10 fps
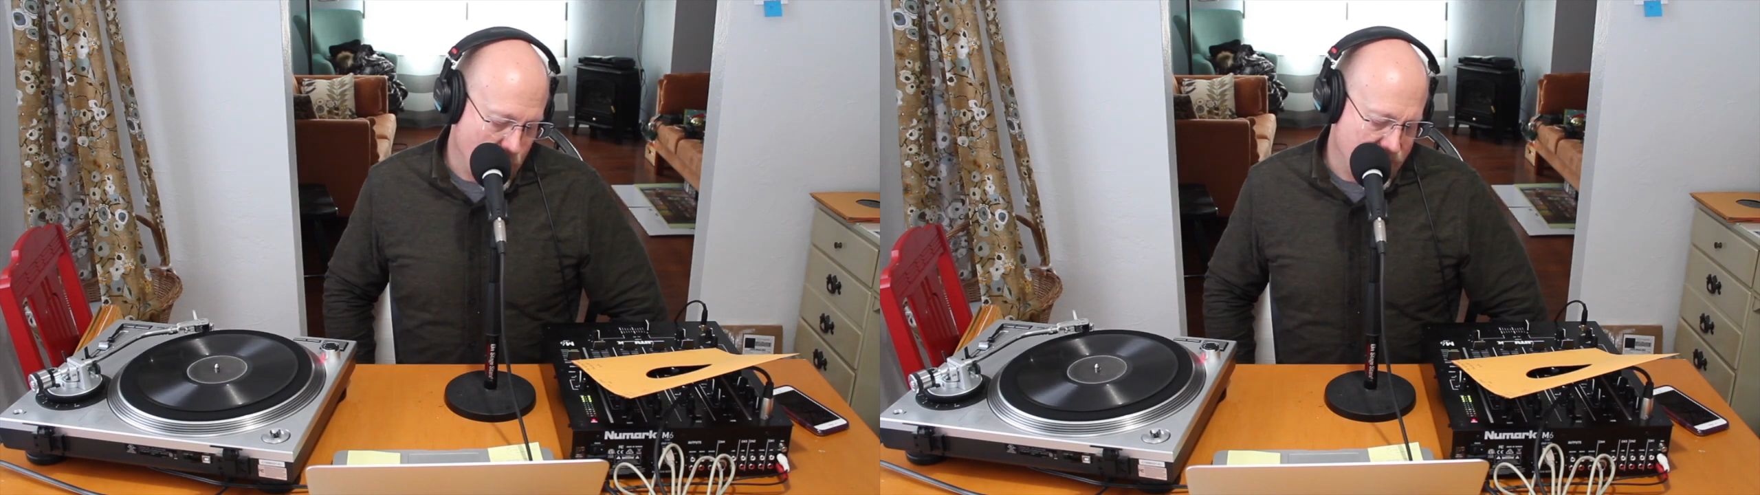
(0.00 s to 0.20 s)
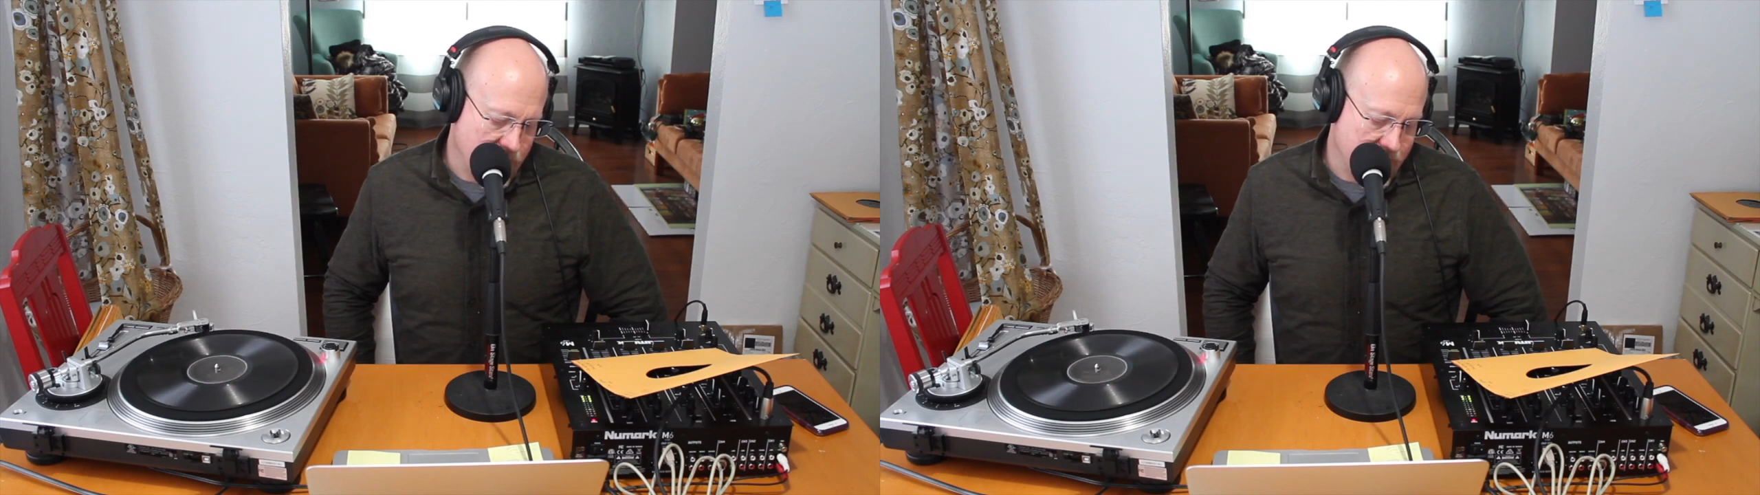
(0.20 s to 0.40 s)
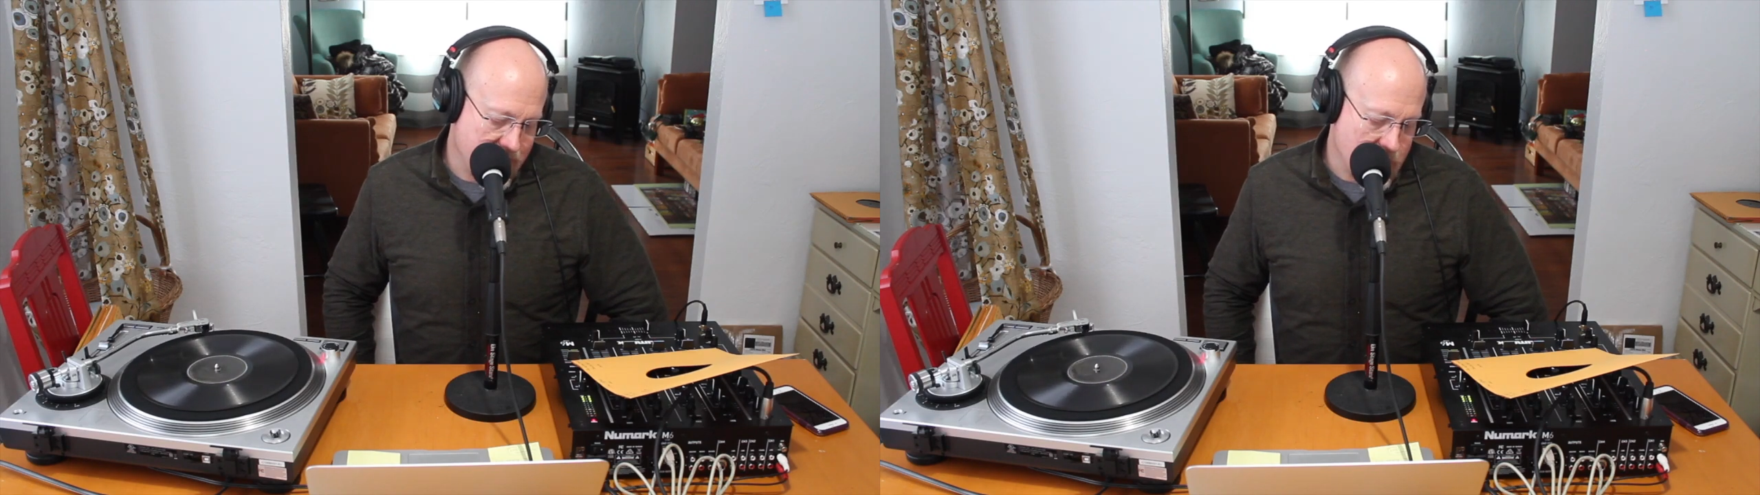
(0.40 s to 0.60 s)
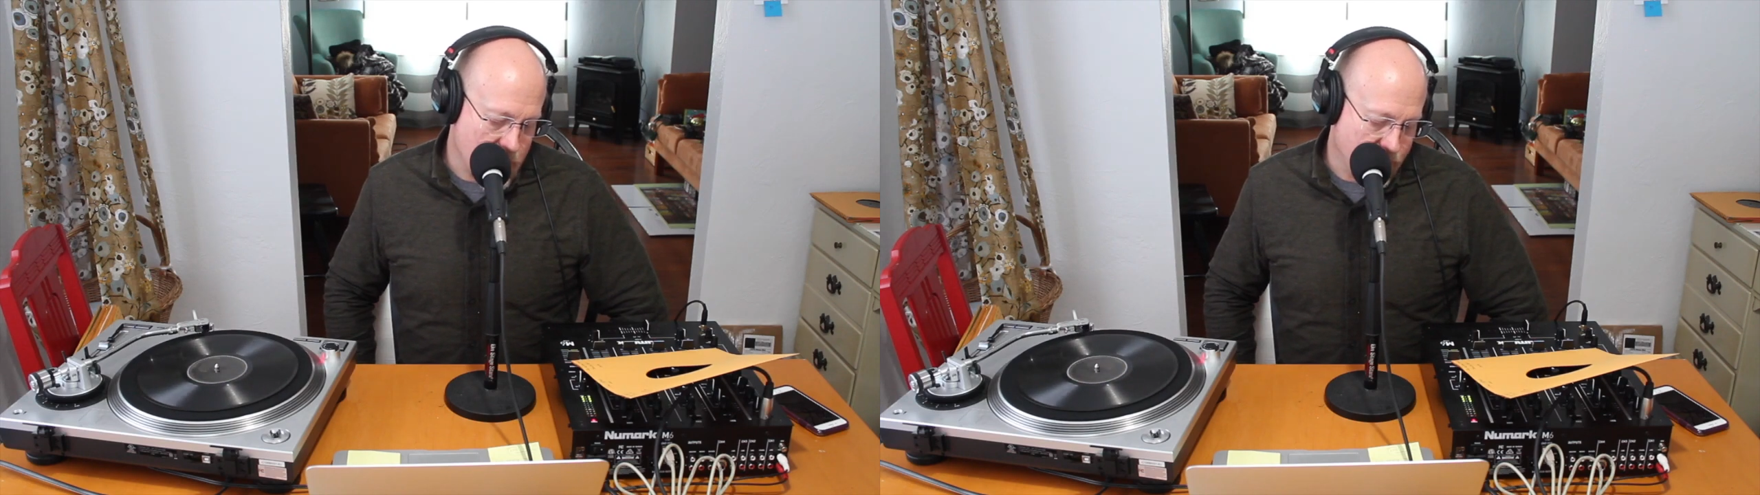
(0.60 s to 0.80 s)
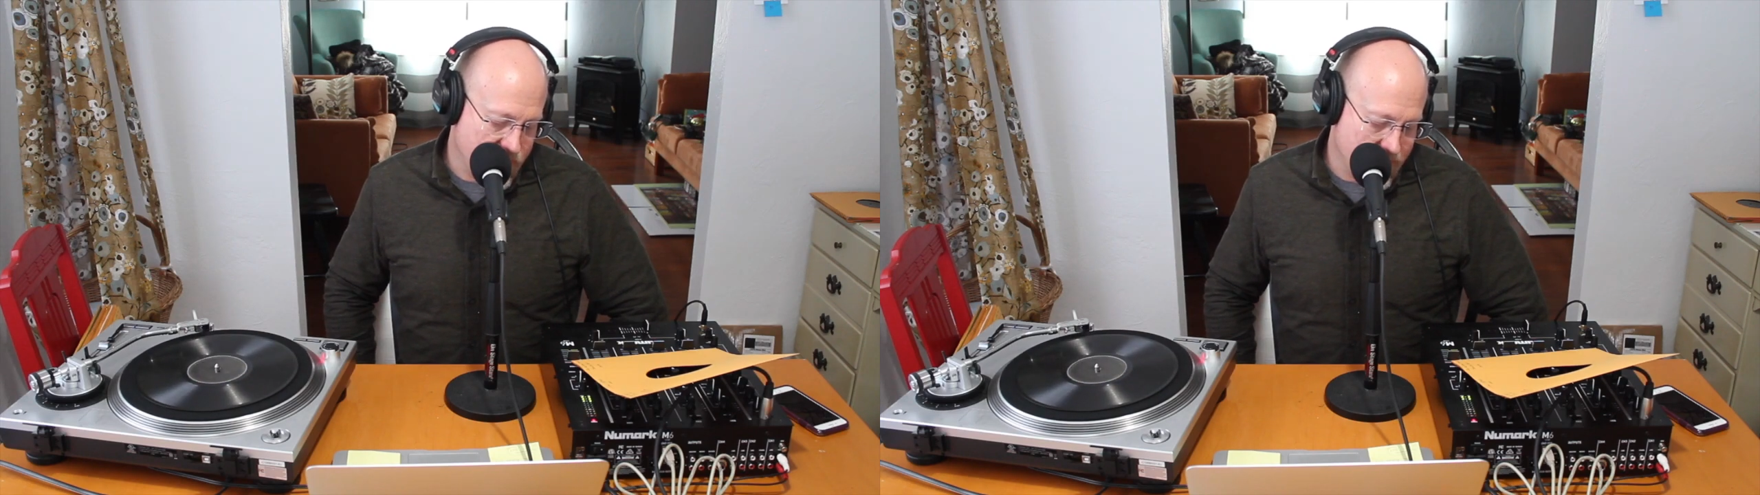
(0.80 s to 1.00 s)
"When the
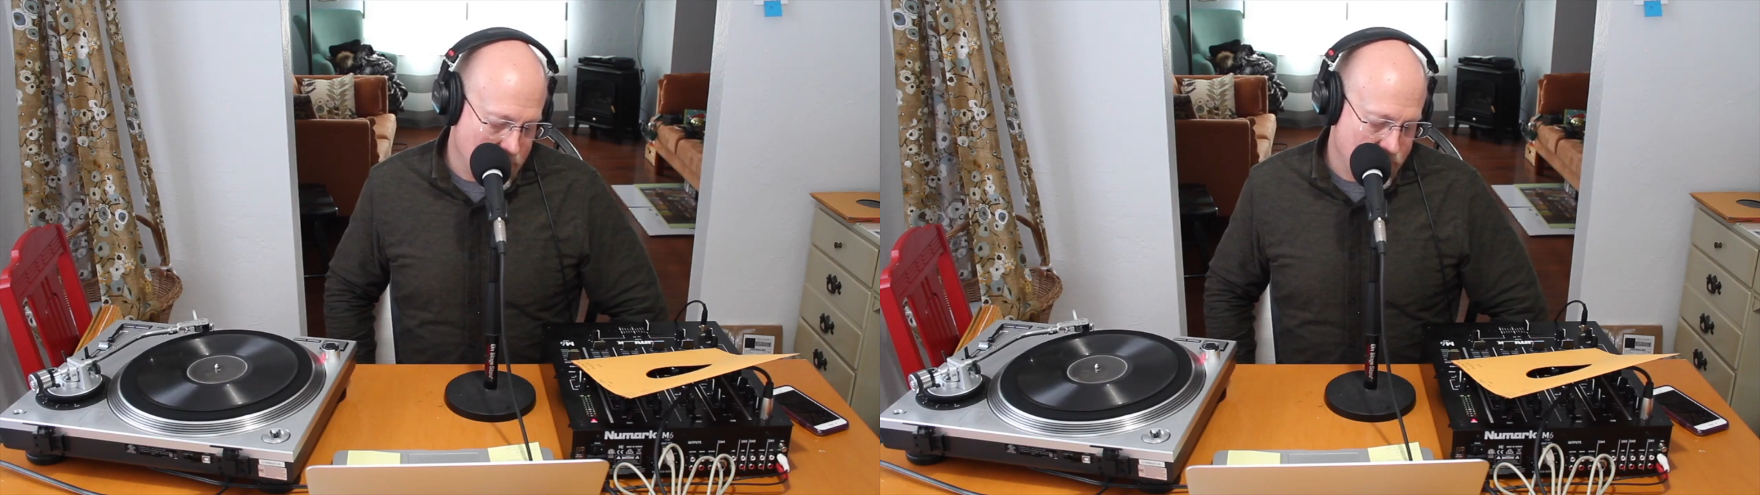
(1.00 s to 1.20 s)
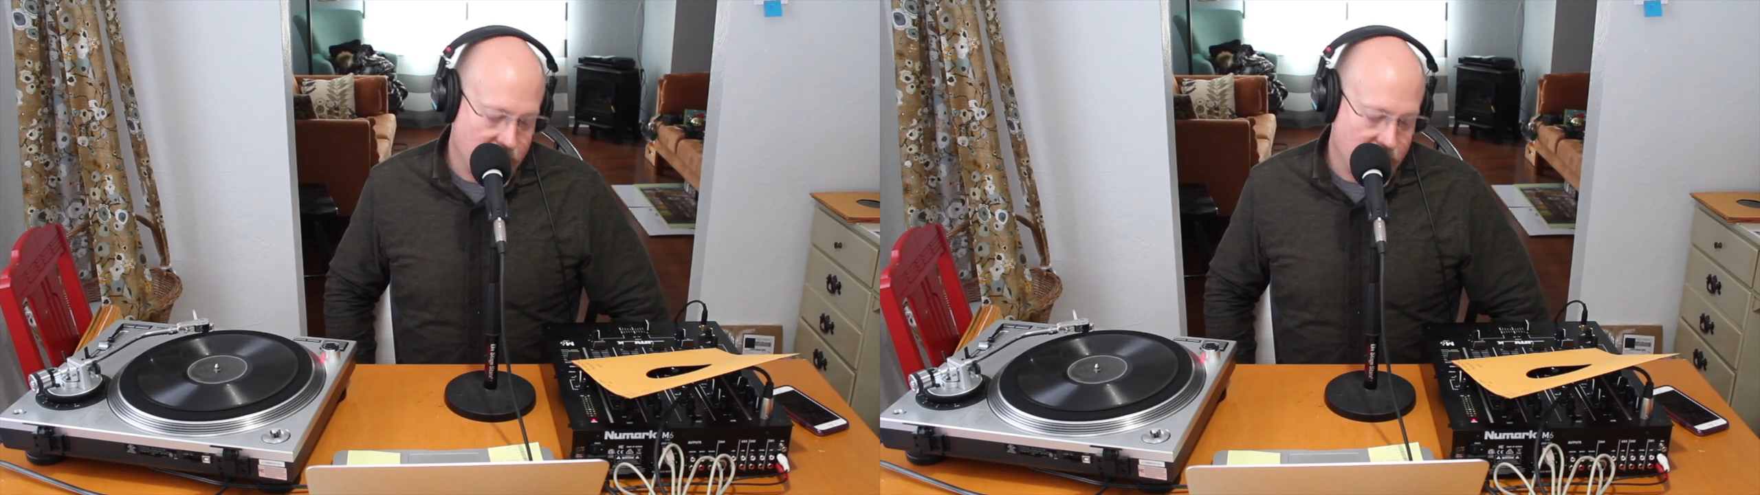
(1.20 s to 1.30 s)
Leaves